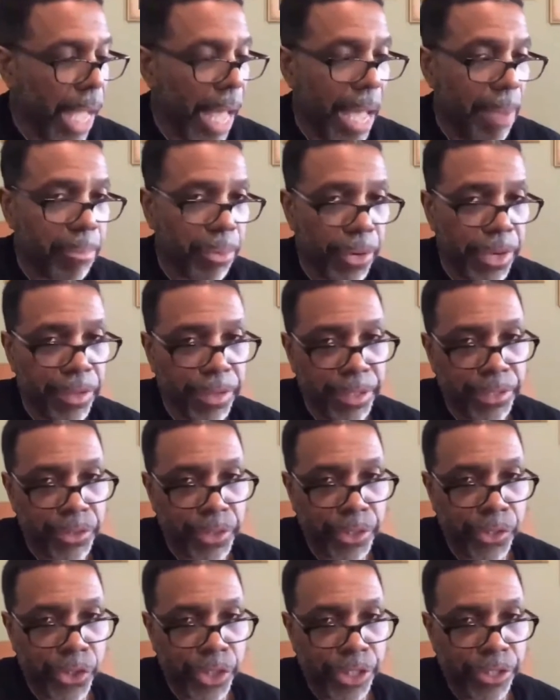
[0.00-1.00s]
I pray
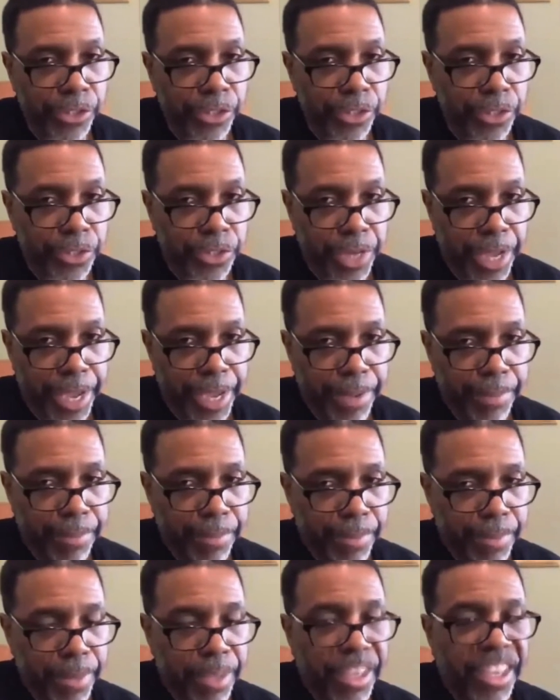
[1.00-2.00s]
this in Jesus' name.
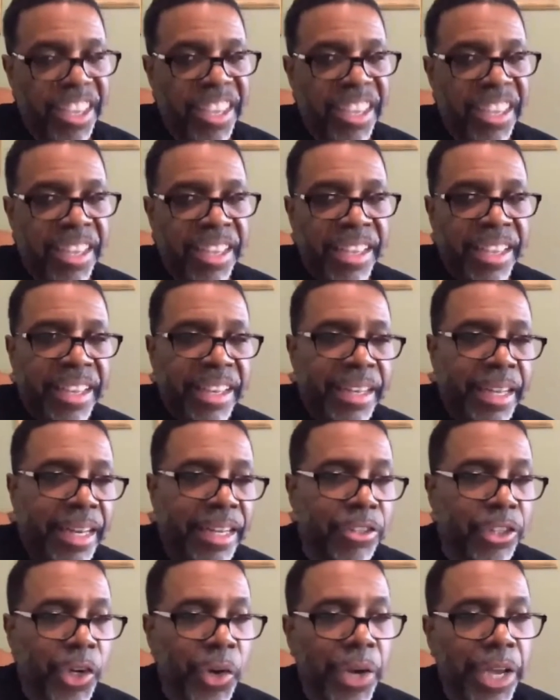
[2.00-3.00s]
Now
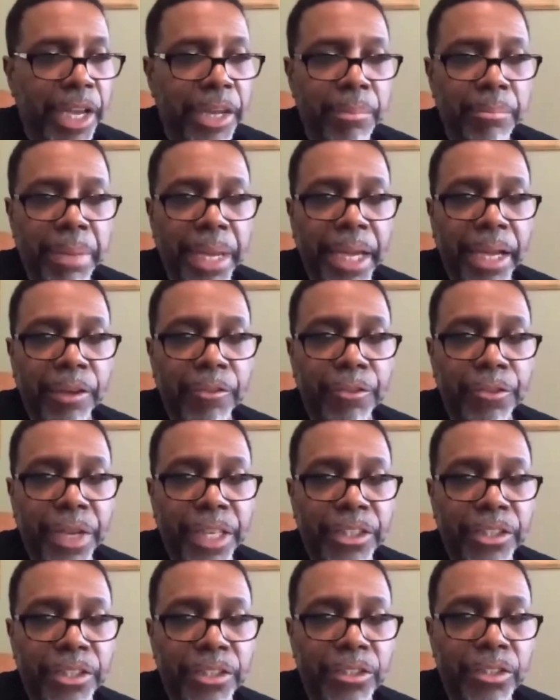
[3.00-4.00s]
let's go ahead and make
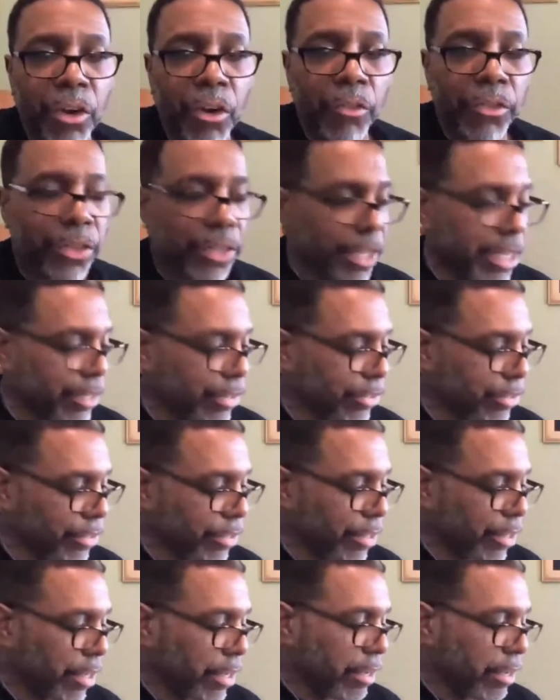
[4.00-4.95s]
confessions over this.